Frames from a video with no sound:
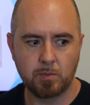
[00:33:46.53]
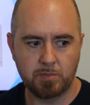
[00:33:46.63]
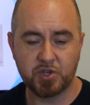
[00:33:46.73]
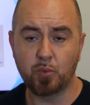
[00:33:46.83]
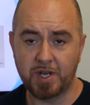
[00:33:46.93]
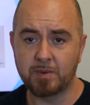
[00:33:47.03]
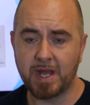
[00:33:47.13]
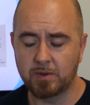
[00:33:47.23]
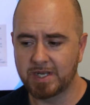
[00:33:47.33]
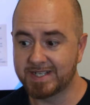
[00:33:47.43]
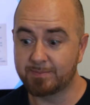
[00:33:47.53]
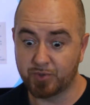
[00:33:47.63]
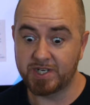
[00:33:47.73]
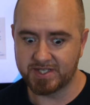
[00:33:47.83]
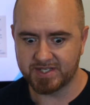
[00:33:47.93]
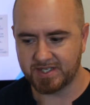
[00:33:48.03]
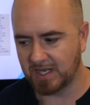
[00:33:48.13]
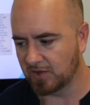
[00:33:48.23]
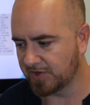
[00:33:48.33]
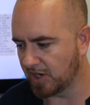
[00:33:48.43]
between
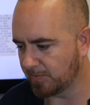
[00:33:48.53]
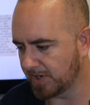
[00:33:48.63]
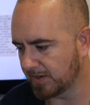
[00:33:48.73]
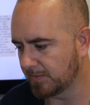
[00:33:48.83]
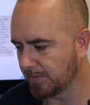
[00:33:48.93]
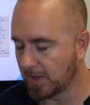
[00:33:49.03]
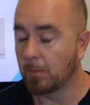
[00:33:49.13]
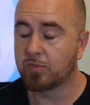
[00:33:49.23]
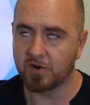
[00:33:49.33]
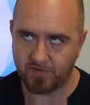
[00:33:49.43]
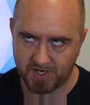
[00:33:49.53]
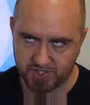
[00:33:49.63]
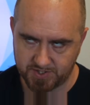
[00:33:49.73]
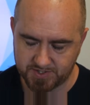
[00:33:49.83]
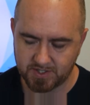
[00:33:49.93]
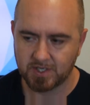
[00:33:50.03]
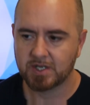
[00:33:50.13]
pre-existing healthcare professions.